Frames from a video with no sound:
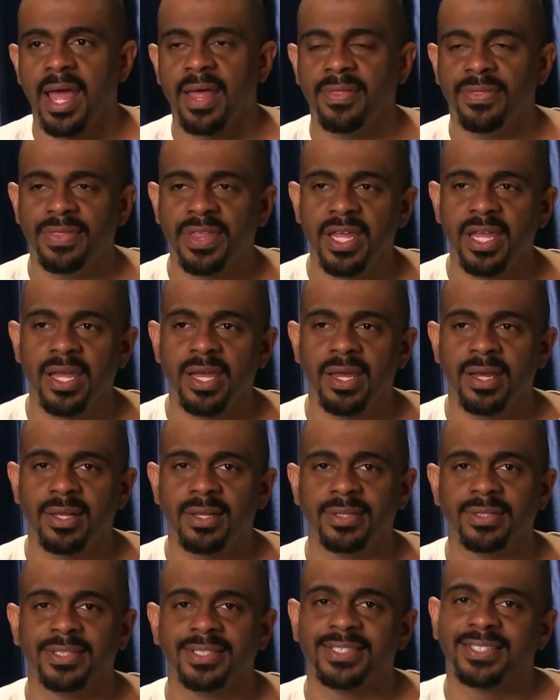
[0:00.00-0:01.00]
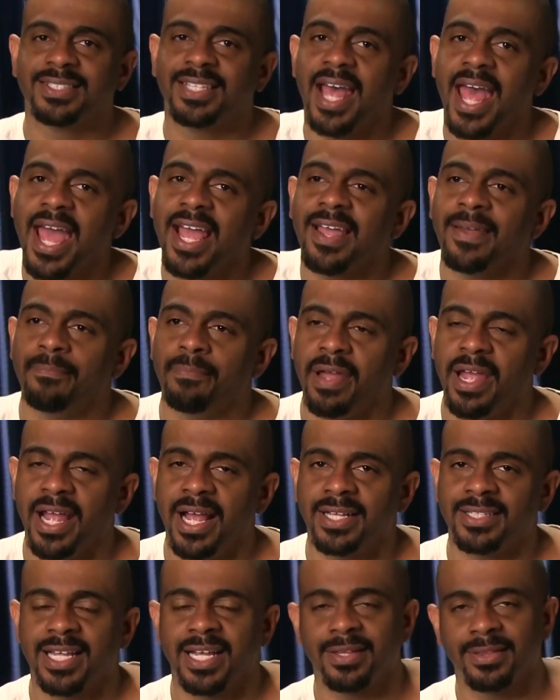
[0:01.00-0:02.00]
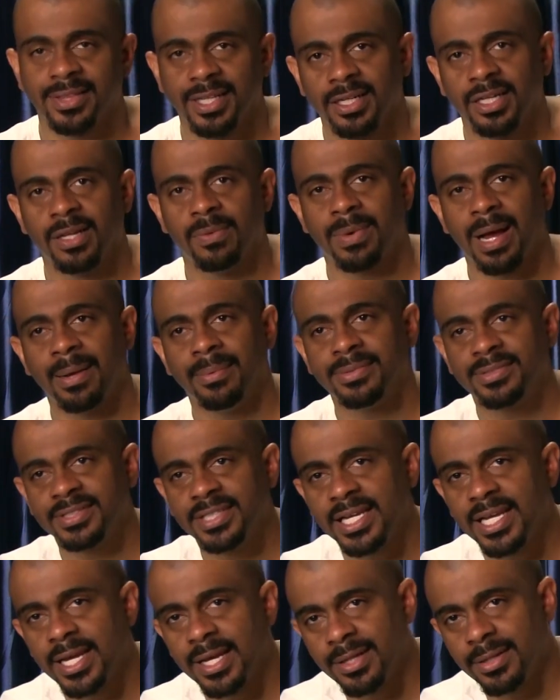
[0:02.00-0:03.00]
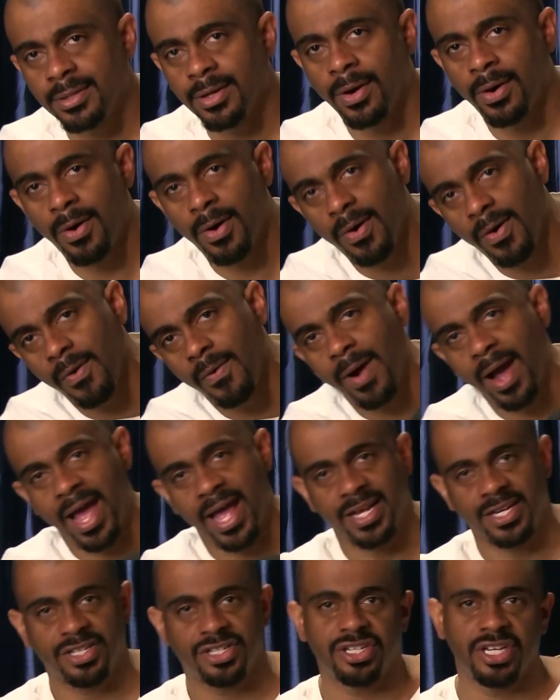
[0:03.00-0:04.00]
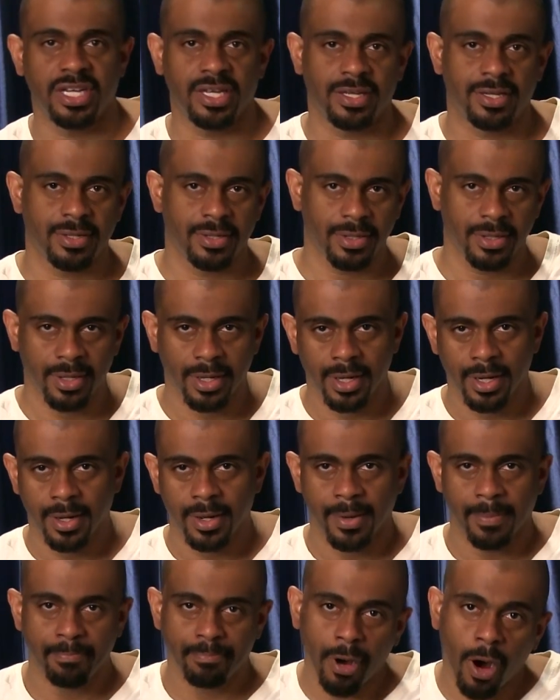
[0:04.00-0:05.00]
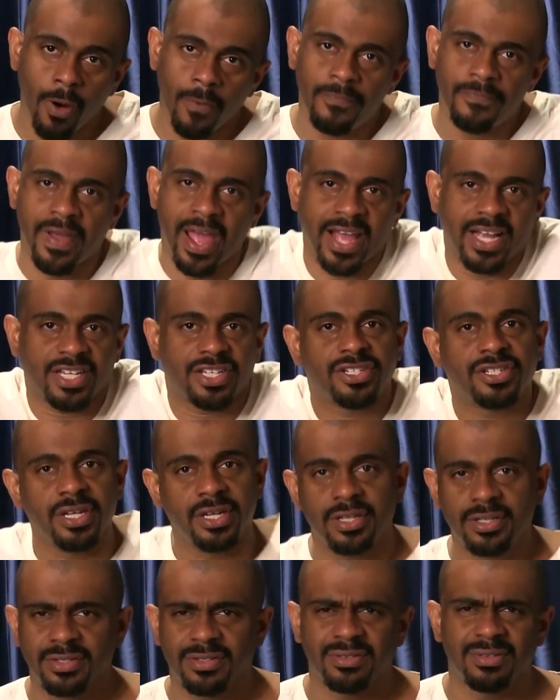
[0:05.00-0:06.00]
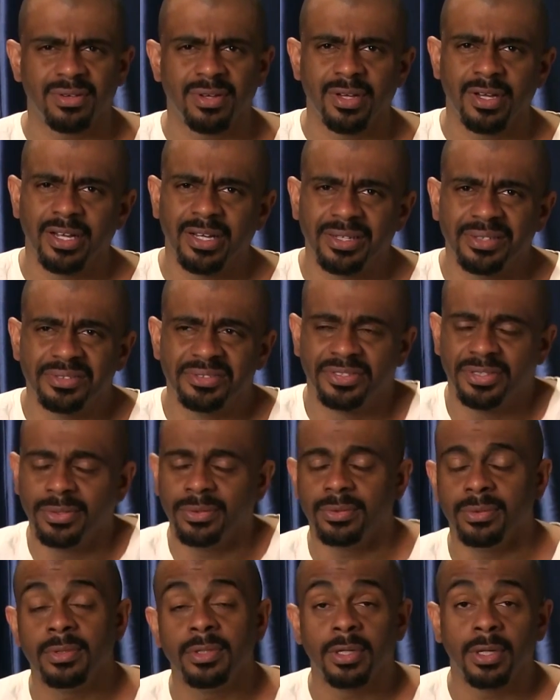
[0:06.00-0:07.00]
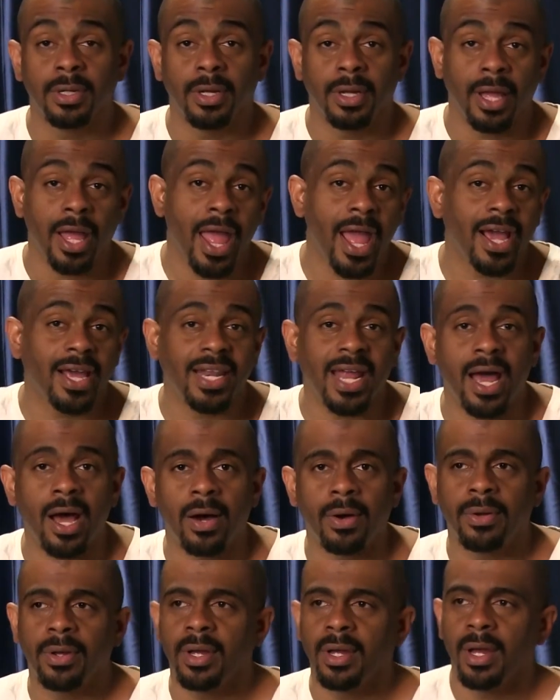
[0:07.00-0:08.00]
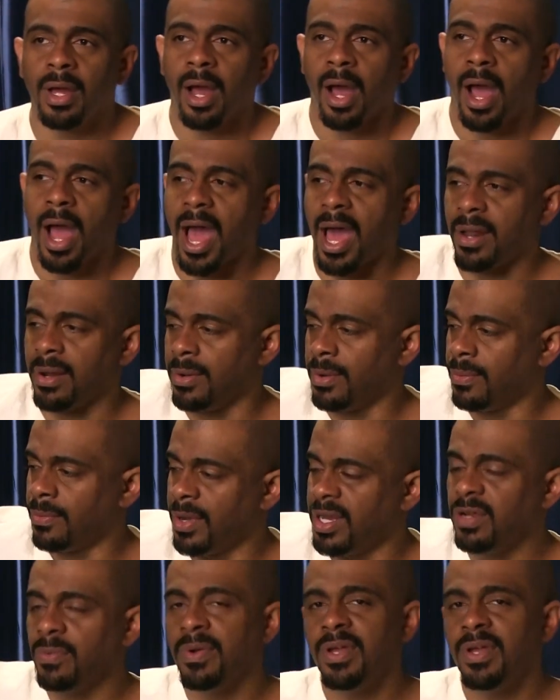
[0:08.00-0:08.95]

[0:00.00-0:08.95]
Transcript: and then the sagging pants, like literally when I'm seeing the whole ass cheek, both ass cheeks, dude, hanging out. When